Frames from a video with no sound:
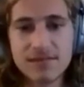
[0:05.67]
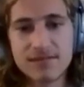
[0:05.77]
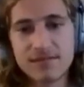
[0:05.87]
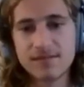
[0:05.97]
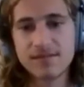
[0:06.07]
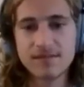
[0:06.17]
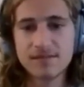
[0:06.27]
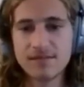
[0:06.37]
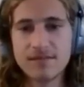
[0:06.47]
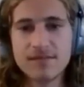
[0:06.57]

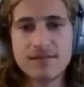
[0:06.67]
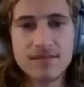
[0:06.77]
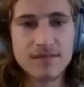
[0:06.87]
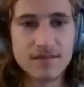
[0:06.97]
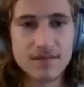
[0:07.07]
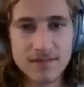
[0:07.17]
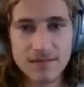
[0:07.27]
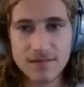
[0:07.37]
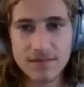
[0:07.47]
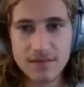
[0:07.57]

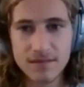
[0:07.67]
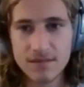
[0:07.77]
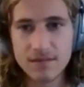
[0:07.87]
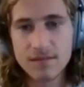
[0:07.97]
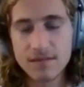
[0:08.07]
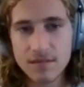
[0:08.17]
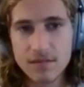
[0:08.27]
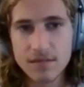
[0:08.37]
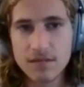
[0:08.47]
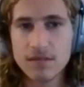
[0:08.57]

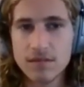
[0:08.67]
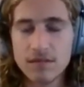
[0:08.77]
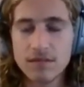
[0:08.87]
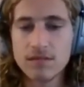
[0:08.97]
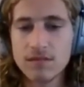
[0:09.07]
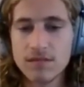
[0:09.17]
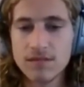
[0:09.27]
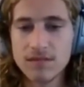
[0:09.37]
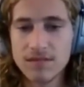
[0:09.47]
(not speaking)